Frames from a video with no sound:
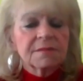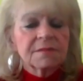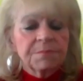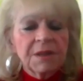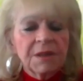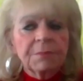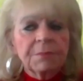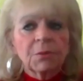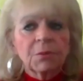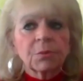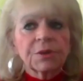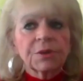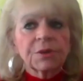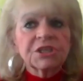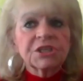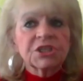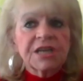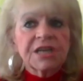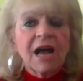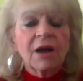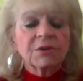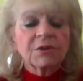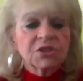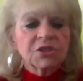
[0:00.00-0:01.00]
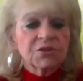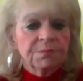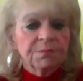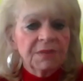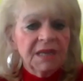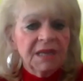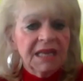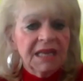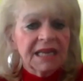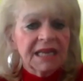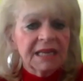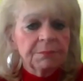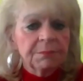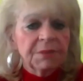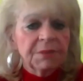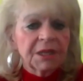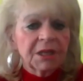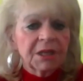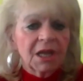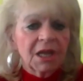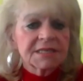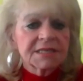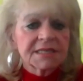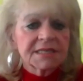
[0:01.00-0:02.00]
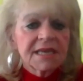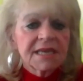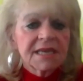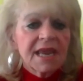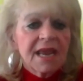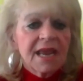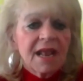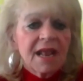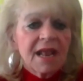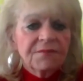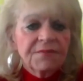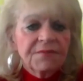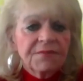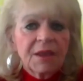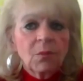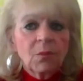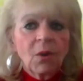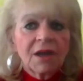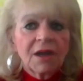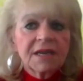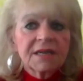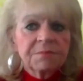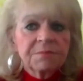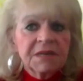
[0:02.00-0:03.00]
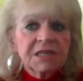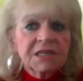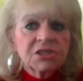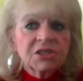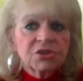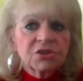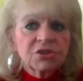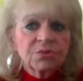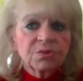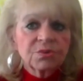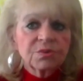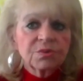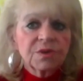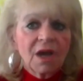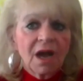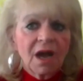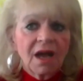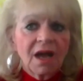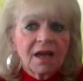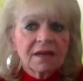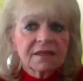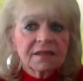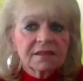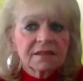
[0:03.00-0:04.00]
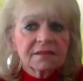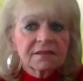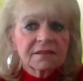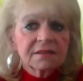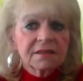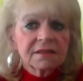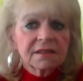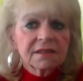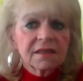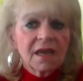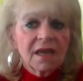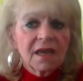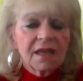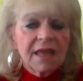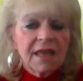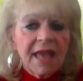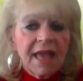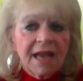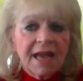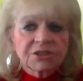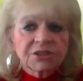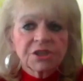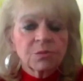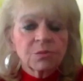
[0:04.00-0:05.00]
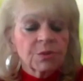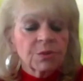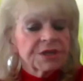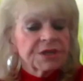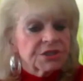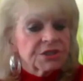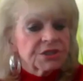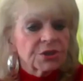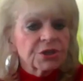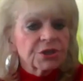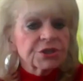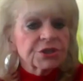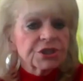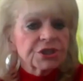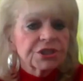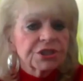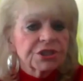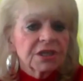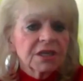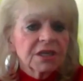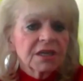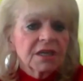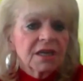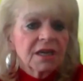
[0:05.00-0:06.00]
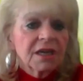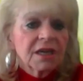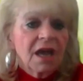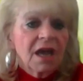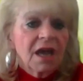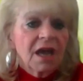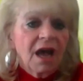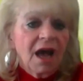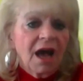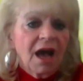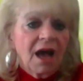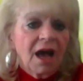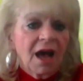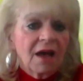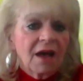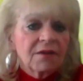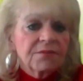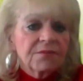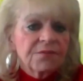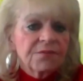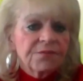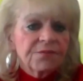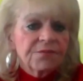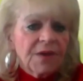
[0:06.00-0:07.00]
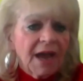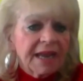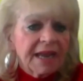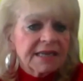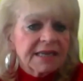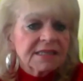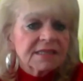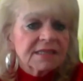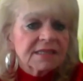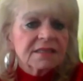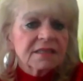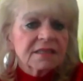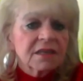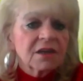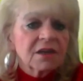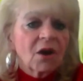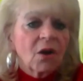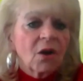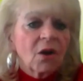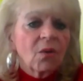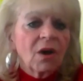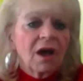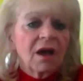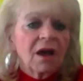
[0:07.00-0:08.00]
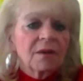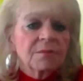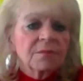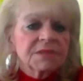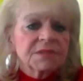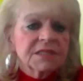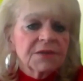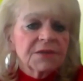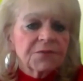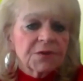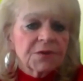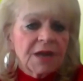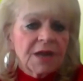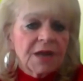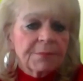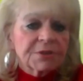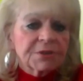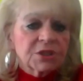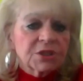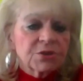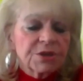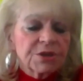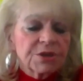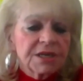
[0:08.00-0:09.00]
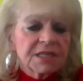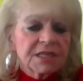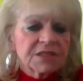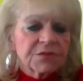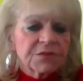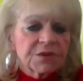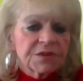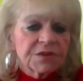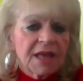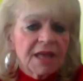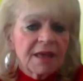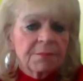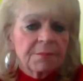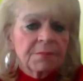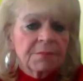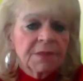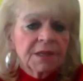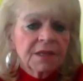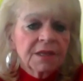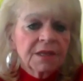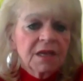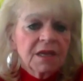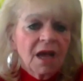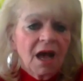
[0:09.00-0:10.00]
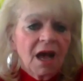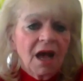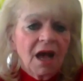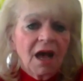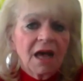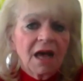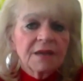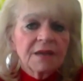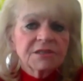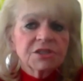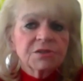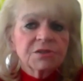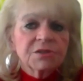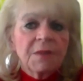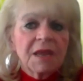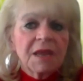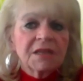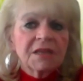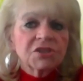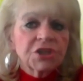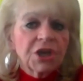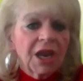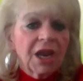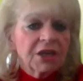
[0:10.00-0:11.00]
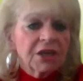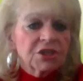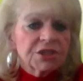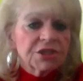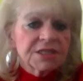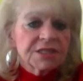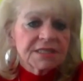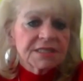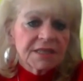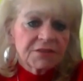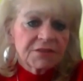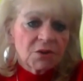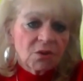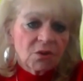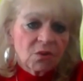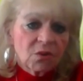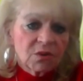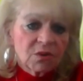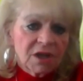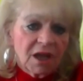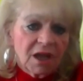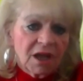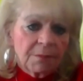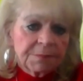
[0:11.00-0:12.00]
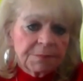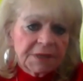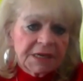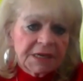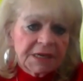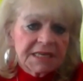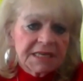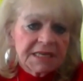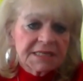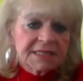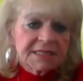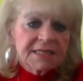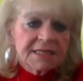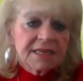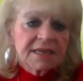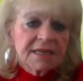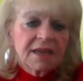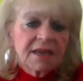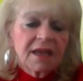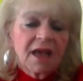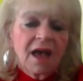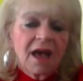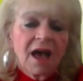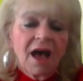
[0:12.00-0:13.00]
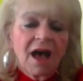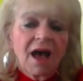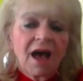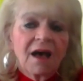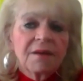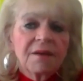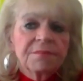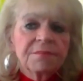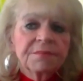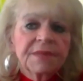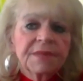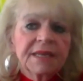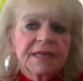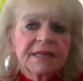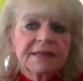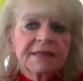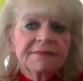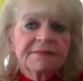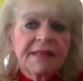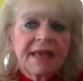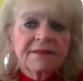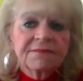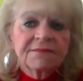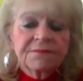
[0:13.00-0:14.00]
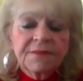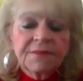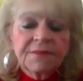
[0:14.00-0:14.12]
People reached out to me because they wanted me to uh, actually research, mm-hmm. uh, find you know um, different opportunities for them uh, to make changes in their own companies, um, and that.